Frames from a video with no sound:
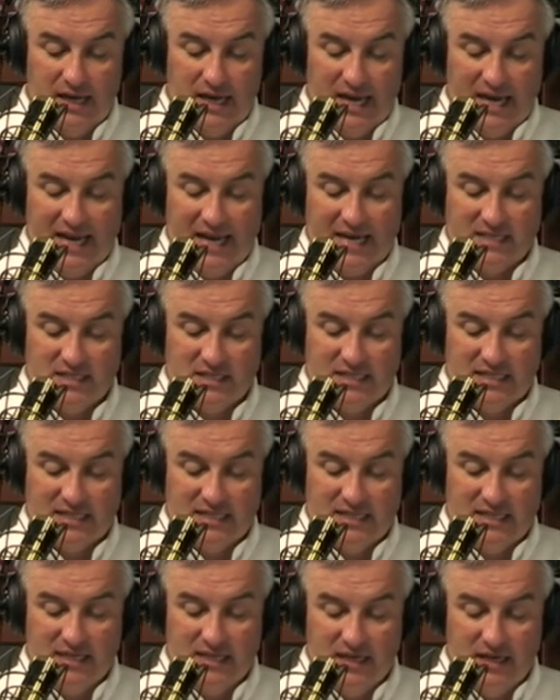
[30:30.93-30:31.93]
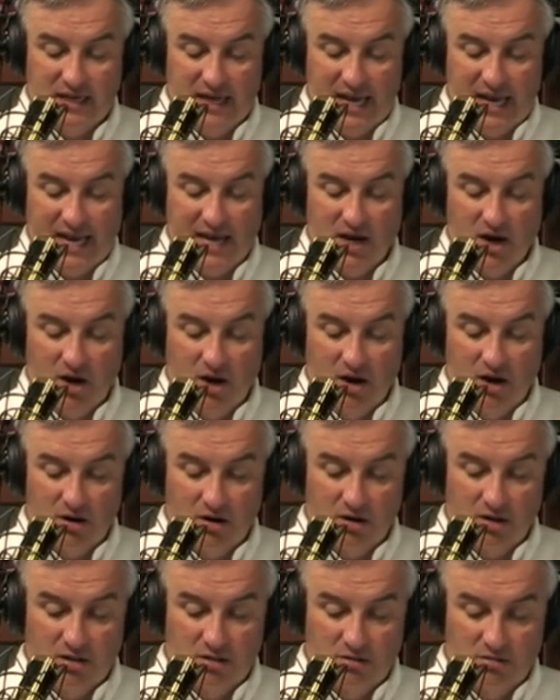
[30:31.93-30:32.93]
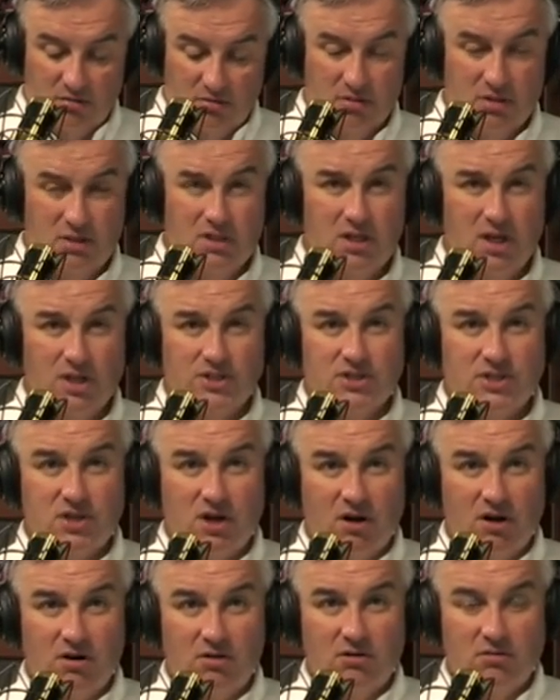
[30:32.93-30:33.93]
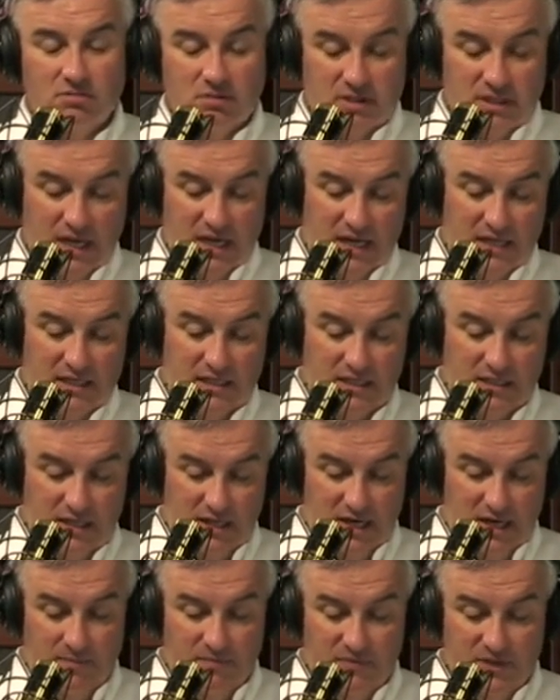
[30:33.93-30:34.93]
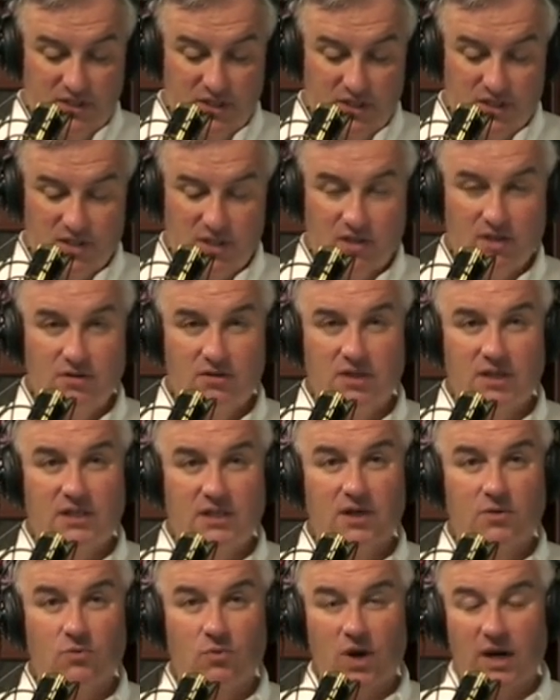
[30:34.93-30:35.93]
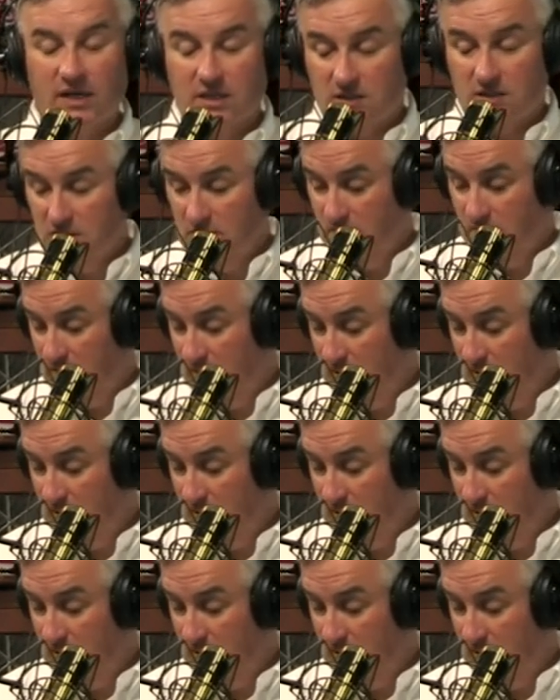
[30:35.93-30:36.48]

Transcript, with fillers: A S T A R O astaro.com. This is security done right.